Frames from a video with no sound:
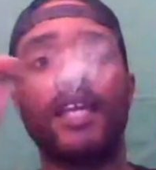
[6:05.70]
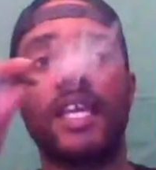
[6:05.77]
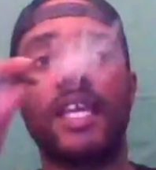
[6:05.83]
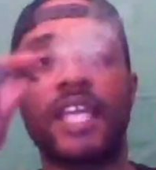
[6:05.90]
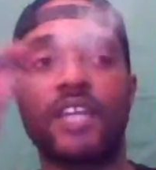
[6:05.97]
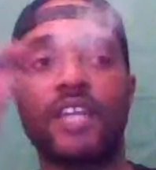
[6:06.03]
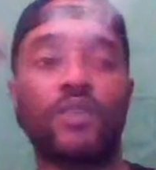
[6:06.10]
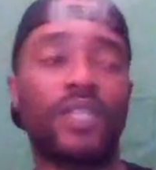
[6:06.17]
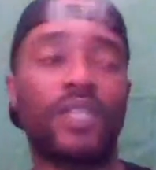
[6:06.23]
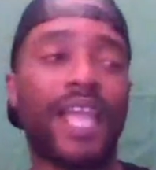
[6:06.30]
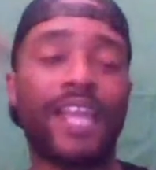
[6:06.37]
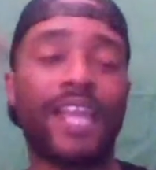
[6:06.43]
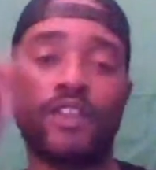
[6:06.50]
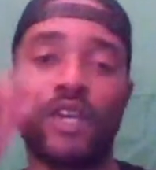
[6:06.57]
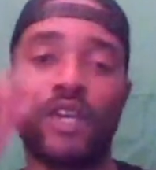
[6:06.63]
and I know a
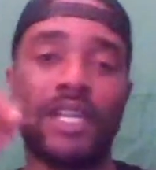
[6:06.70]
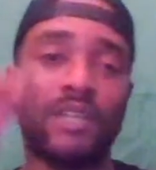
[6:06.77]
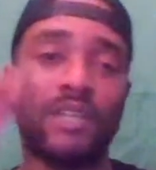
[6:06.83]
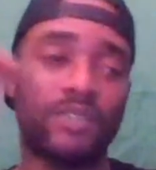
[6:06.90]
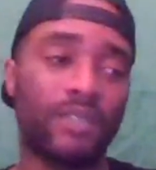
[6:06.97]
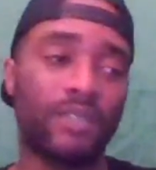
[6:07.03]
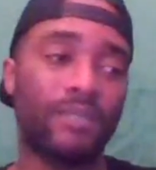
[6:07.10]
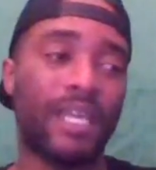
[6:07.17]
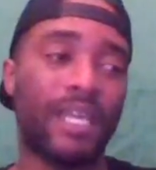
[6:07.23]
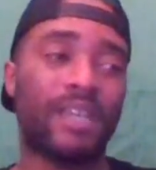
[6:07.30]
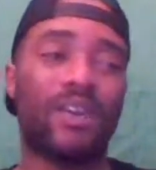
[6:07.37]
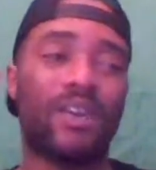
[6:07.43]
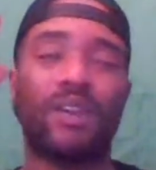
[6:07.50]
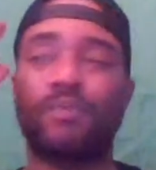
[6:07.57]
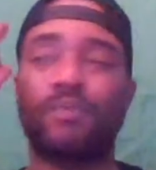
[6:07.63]
lot of y'all out there be
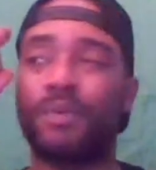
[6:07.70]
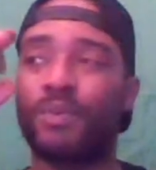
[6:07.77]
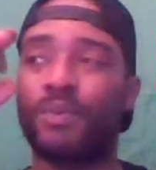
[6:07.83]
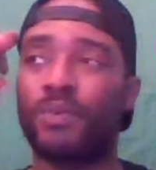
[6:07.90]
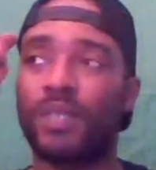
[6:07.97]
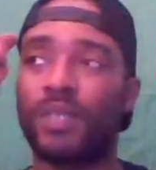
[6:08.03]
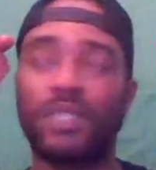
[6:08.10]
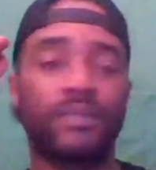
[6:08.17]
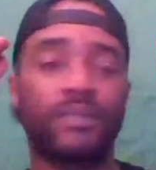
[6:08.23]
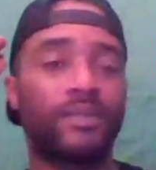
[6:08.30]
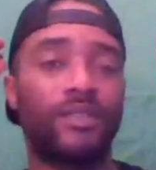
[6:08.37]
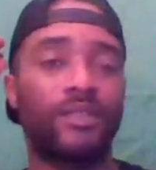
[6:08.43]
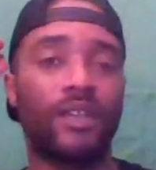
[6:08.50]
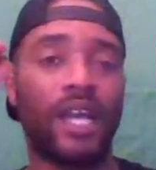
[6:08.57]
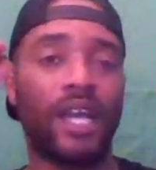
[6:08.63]
like, our people, what?
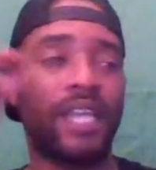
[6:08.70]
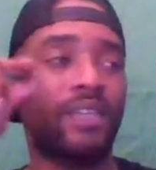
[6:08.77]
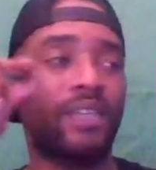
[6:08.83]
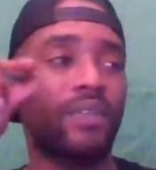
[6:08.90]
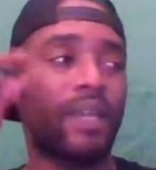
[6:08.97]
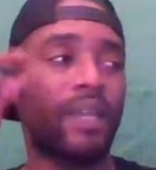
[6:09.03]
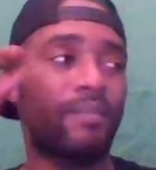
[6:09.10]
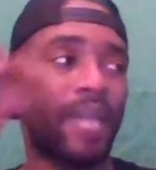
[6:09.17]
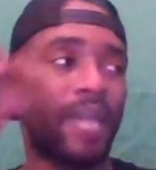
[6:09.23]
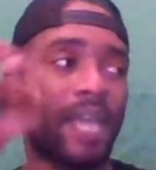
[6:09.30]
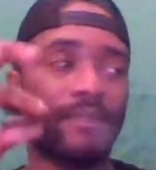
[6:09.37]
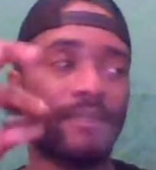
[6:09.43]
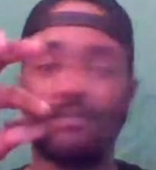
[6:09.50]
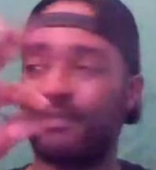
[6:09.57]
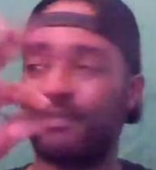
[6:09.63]
You know, I ain't on that
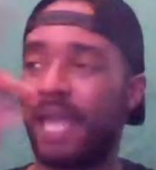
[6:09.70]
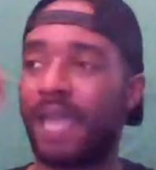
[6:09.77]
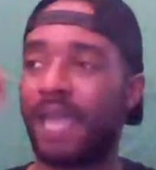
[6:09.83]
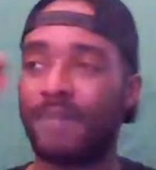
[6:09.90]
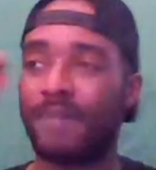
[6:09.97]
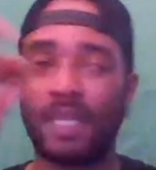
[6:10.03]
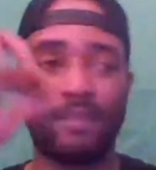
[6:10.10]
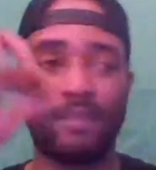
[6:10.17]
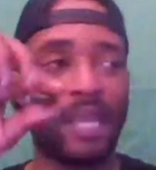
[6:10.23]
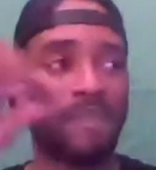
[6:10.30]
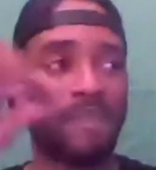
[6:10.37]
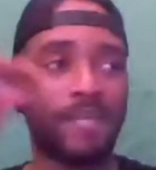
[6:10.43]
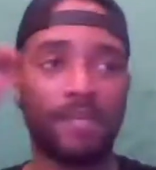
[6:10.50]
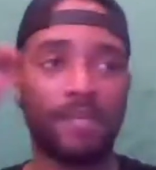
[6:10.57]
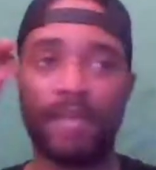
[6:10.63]
black man,
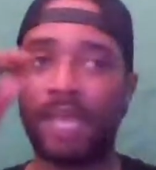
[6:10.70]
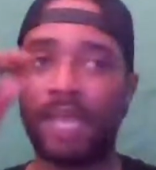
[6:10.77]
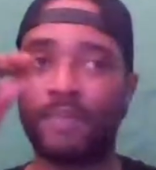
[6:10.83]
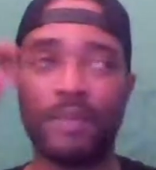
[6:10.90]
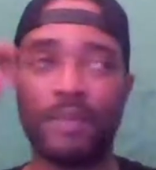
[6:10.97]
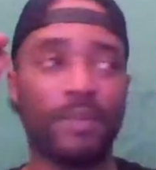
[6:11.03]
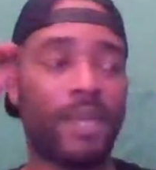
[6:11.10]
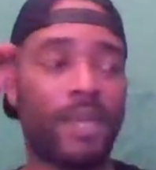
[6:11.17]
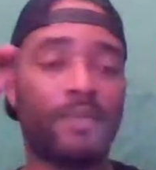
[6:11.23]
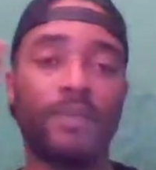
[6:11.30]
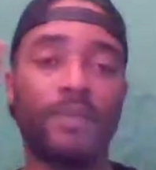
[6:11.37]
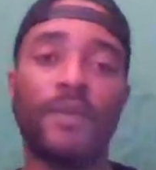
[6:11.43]
black people.